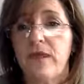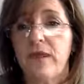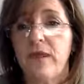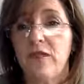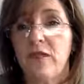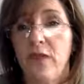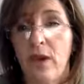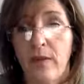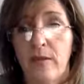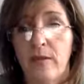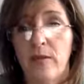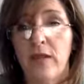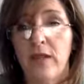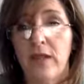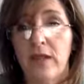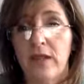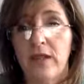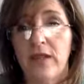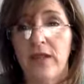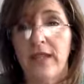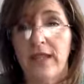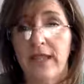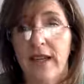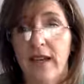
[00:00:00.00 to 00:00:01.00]
So I'm really
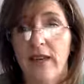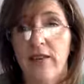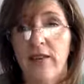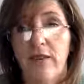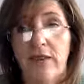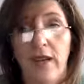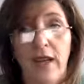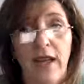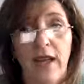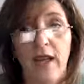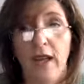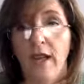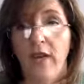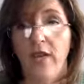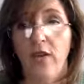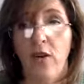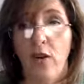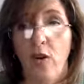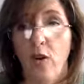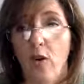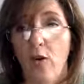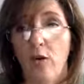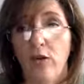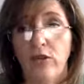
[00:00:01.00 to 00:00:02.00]
going to tell you
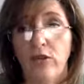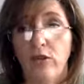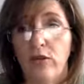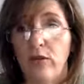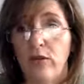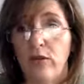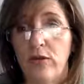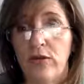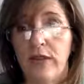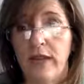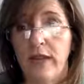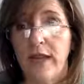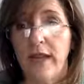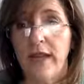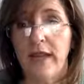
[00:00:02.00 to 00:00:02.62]
the whole truth,